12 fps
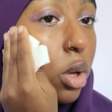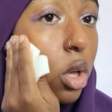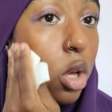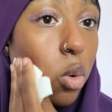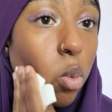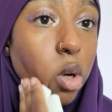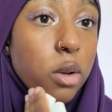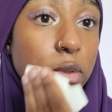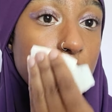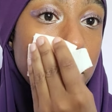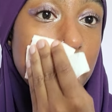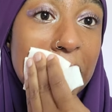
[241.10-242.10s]
I guess you'd
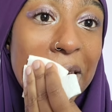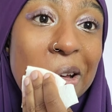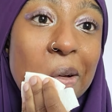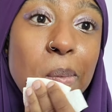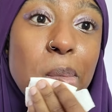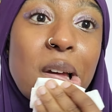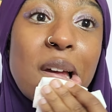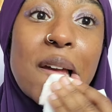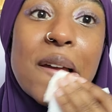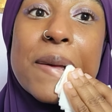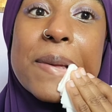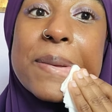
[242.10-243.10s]
call it like a ballroom,
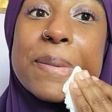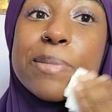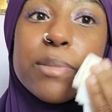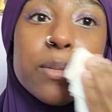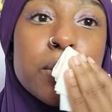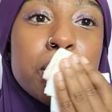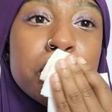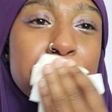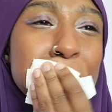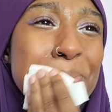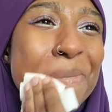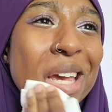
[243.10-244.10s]
and that is
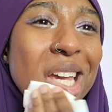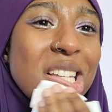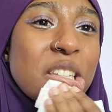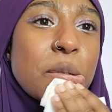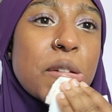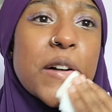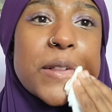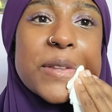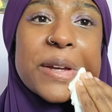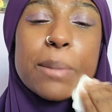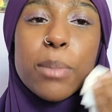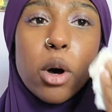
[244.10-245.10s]
where you
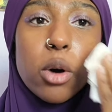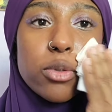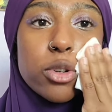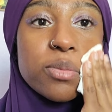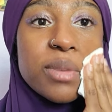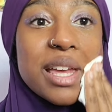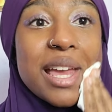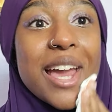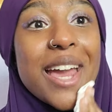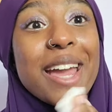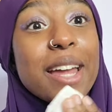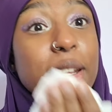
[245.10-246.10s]
will see me take my
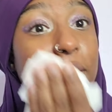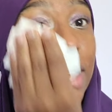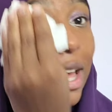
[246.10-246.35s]
shahada.